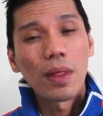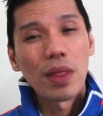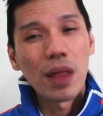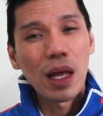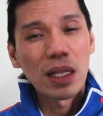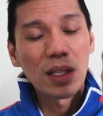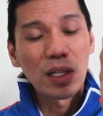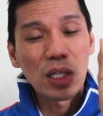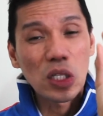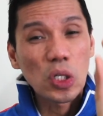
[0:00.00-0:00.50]

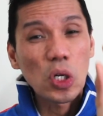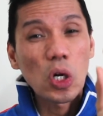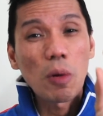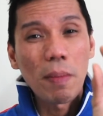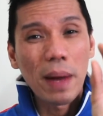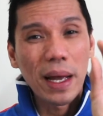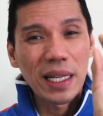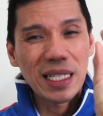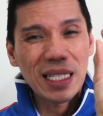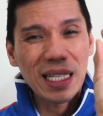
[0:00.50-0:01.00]
that the
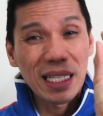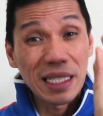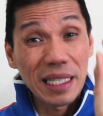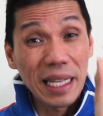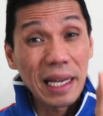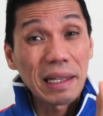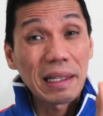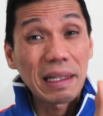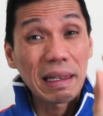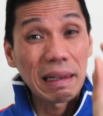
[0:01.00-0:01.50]
Soma is a
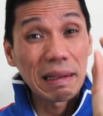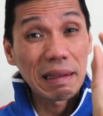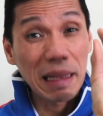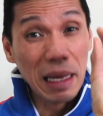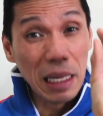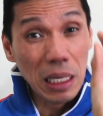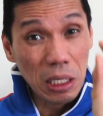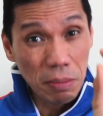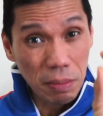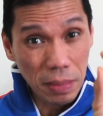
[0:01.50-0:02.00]
delicate
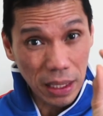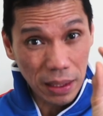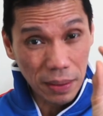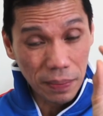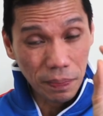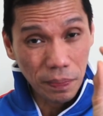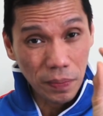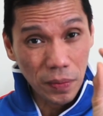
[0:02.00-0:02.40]
element,